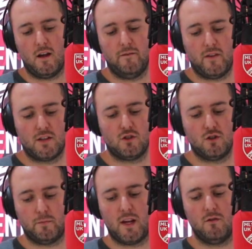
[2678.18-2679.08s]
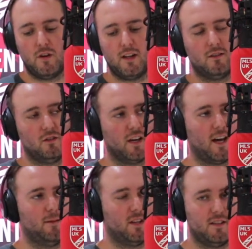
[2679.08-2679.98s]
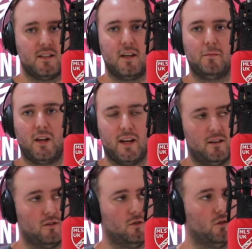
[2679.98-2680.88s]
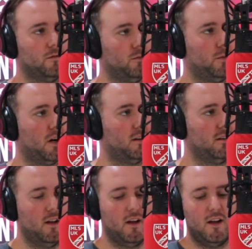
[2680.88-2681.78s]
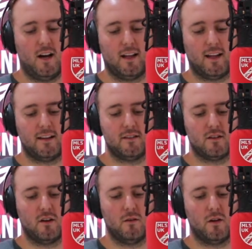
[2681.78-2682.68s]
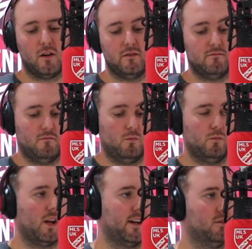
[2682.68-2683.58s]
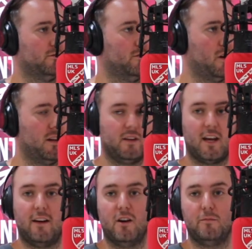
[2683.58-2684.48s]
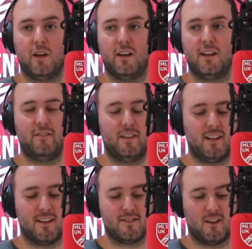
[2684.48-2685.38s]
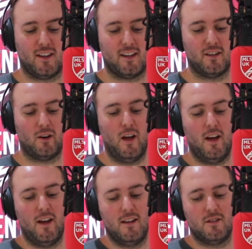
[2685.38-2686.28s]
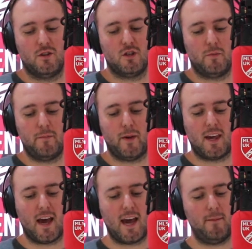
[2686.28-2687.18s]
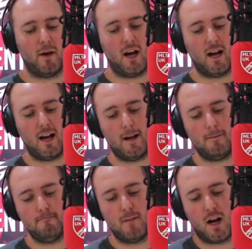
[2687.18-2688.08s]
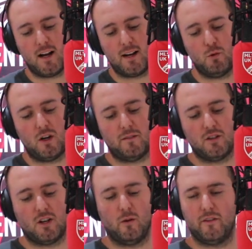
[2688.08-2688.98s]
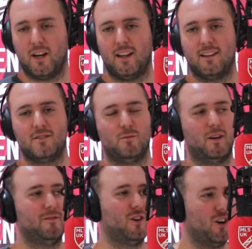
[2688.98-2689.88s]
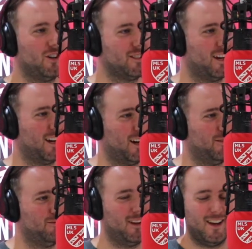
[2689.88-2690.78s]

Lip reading: This should be a really good game. DC are playing good football. Atlanta play good football. They carry on playing like we did against Orlando. So it should be a big game. I'm going to have to go with an Atlanta win. Of course I am.